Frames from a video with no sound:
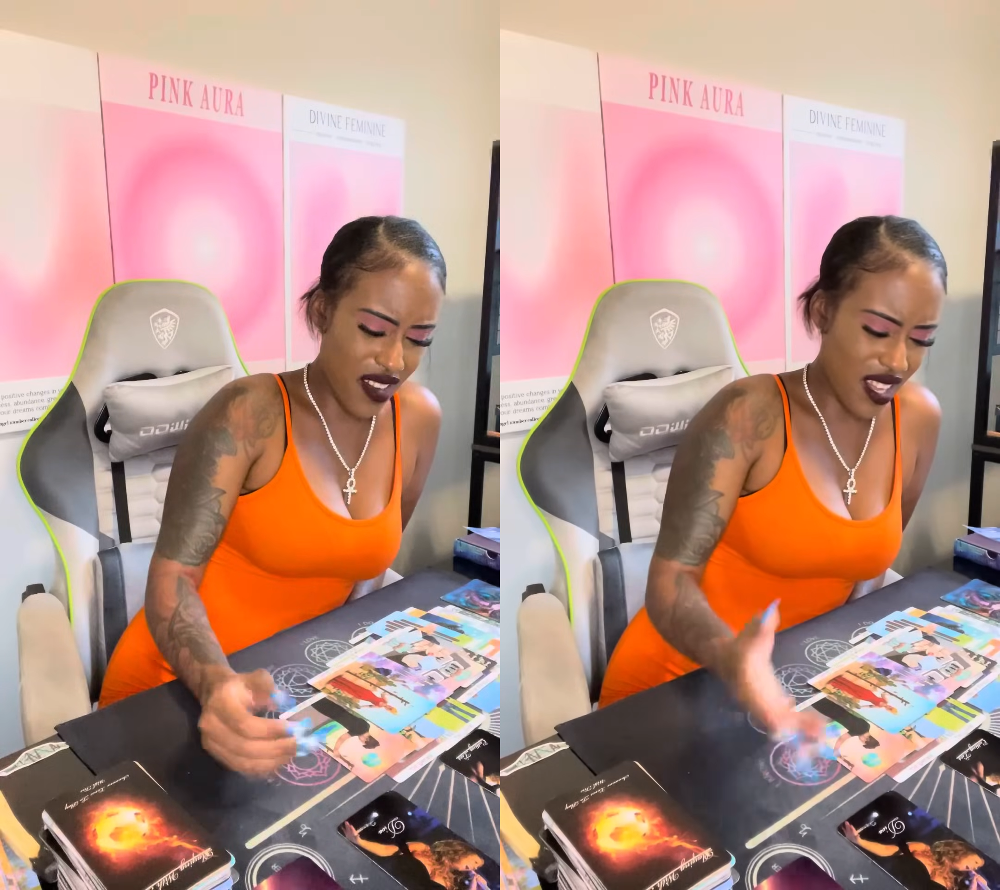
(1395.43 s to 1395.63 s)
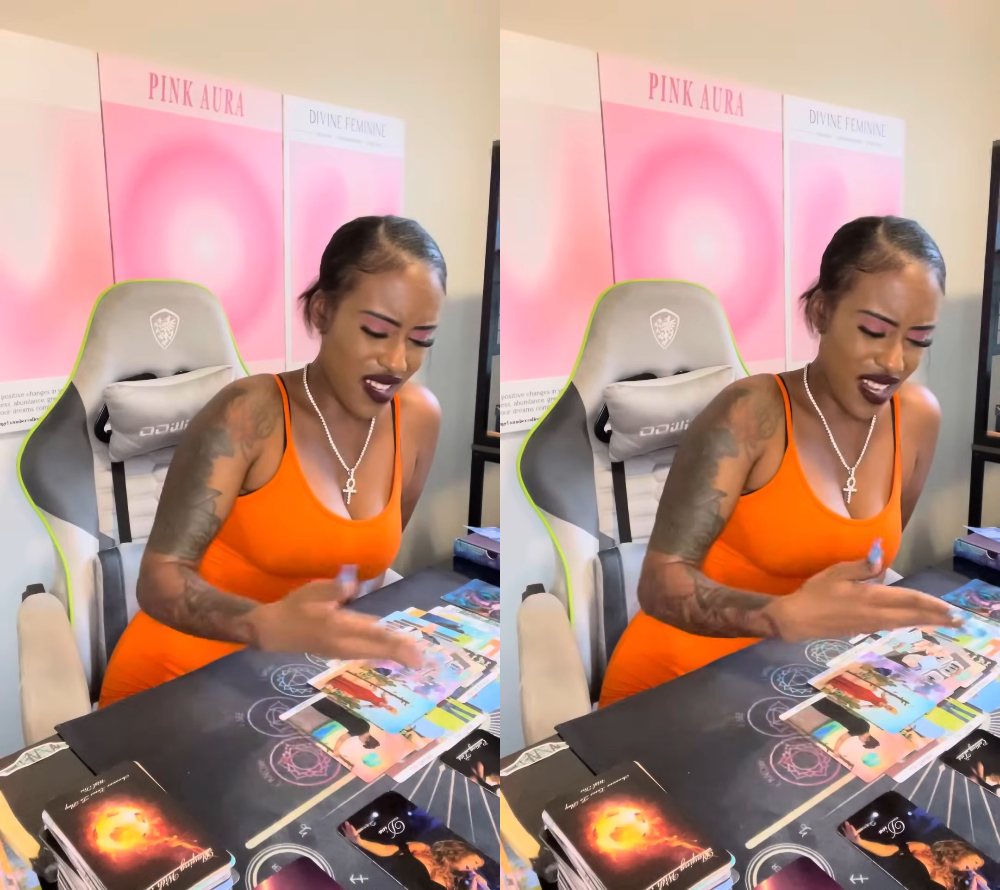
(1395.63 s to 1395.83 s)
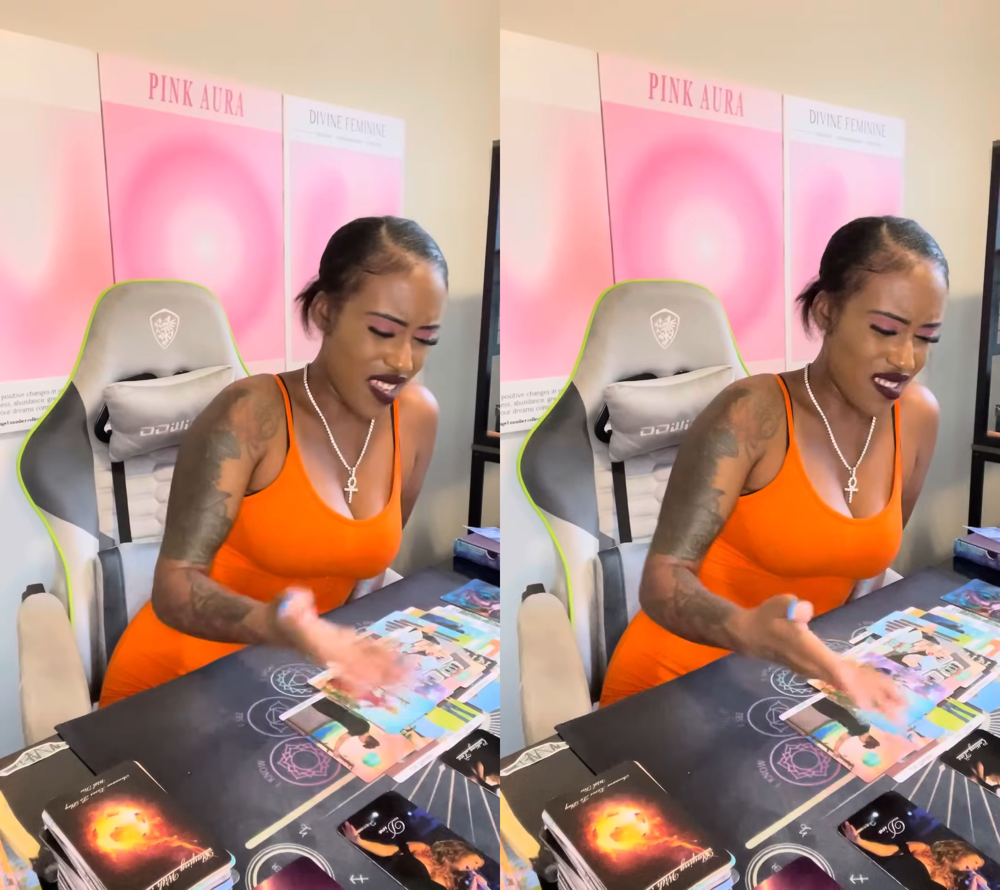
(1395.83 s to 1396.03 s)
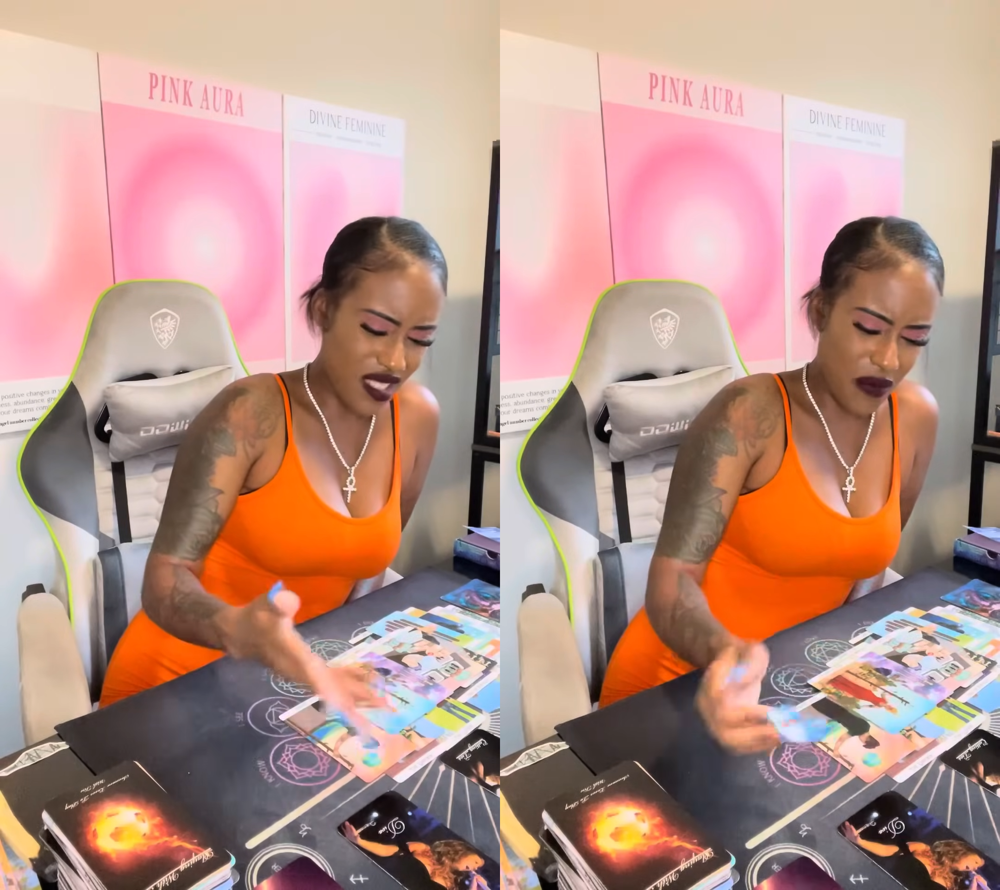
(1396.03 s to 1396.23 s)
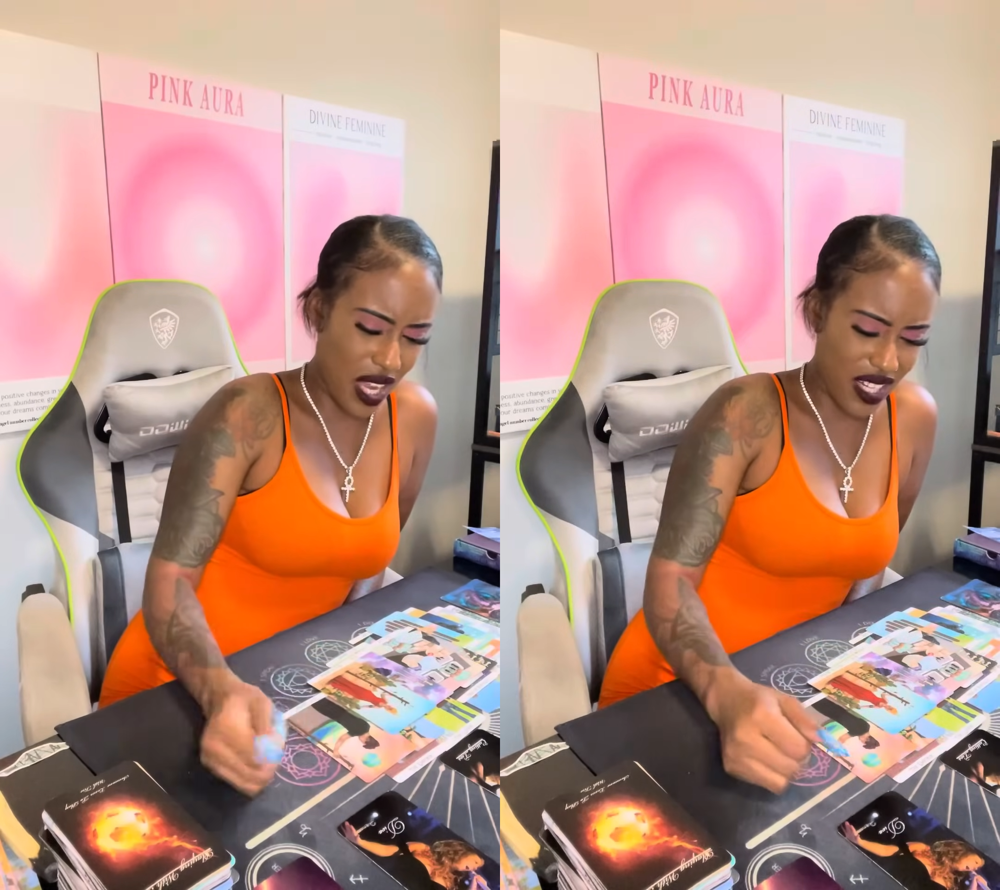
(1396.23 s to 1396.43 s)
they dating
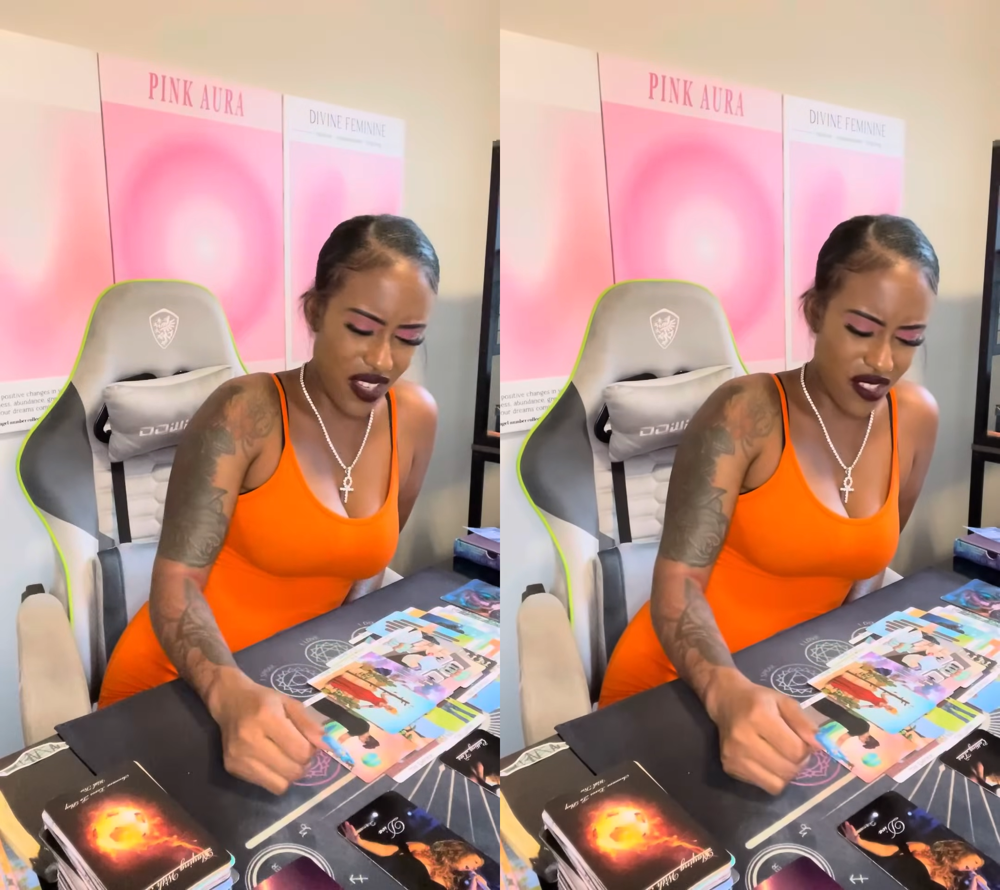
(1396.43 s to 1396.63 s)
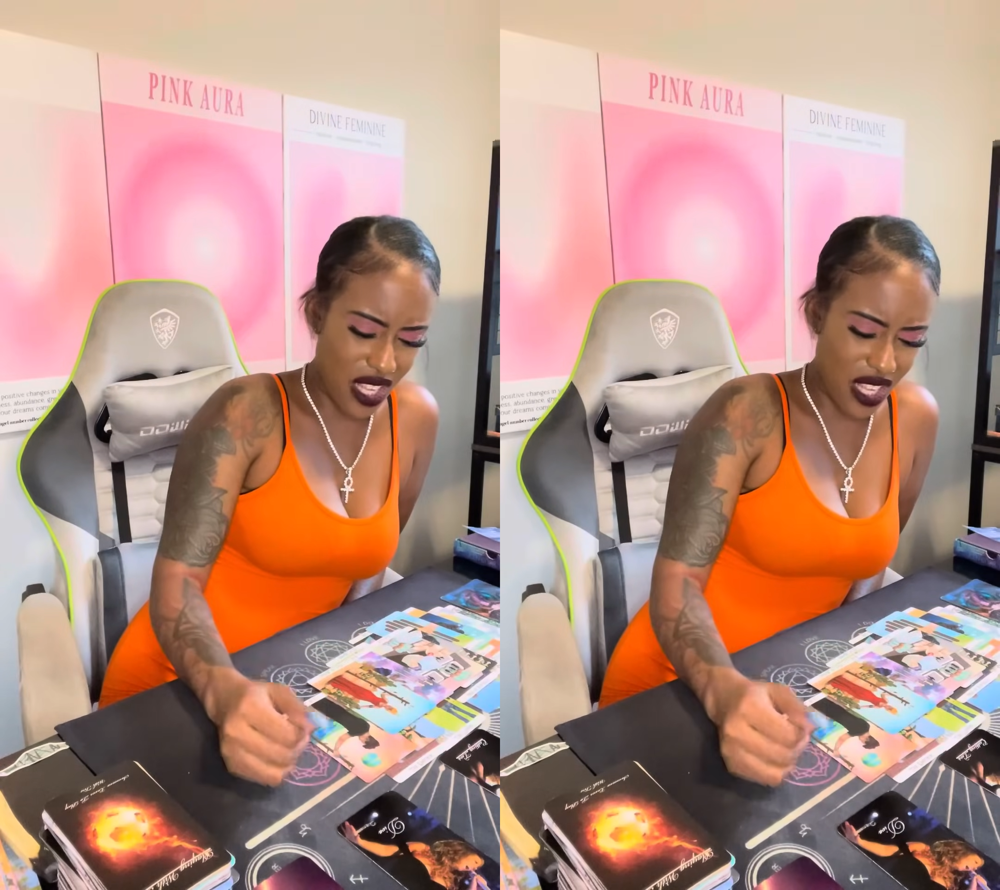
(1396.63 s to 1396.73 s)
somebody else.